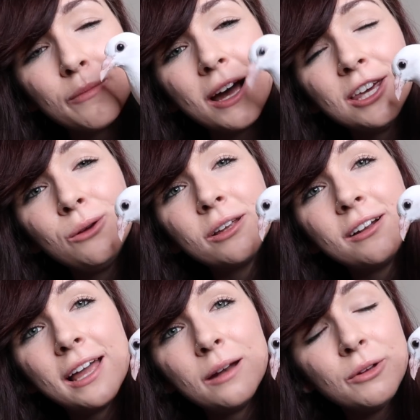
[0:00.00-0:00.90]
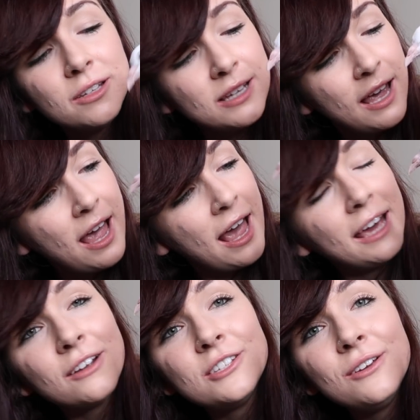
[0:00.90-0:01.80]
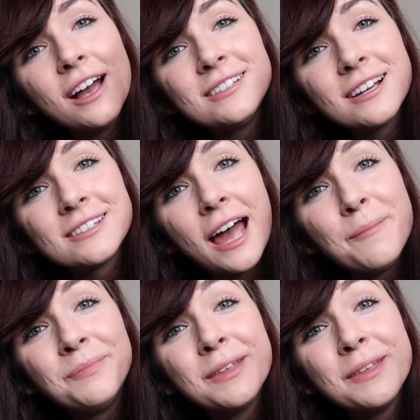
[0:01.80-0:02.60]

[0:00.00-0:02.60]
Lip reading: my cute little animals, and I'll see you guys next time.